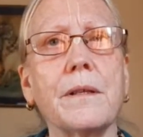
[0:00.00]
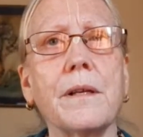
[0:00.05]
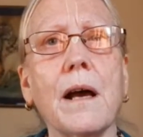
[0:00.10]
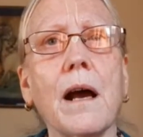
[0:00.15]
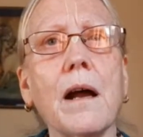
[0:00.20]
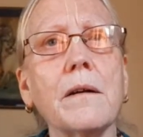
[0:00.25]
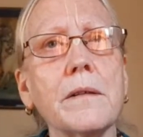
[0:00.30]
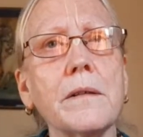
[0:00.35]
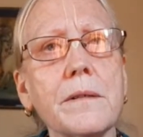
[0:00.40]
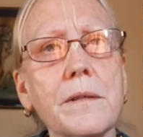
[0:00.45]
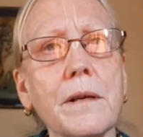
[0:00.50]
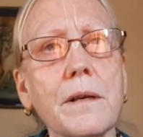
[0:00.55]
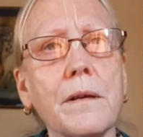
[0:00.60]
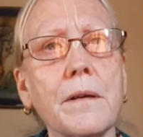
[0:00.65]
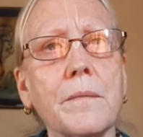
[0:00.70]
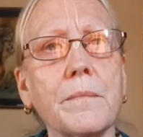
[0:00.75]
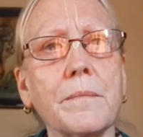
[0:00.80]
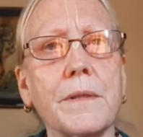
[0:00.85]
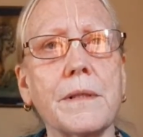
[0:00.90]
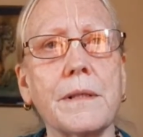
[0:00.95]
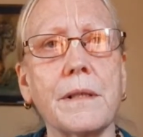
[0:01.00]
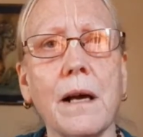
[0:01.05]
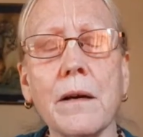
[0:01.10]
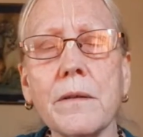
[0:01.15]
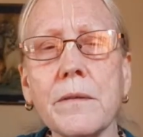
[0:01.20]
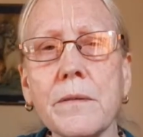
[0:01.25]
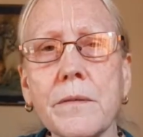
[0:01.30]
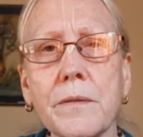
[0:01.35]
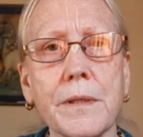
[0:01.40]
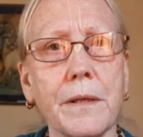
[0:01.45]
Narottama,
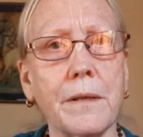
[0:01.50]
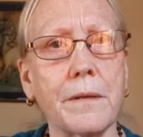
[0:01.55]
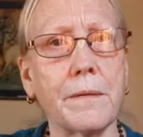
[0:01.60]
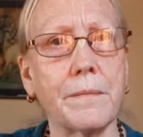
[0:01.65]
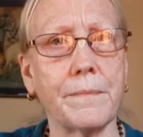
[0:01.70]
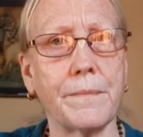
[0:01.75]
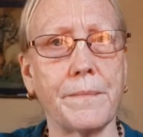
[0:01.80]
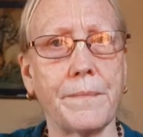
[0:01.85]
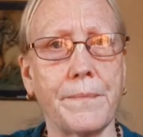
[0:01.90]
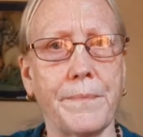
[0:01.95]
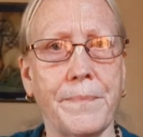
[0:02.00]
Narottama.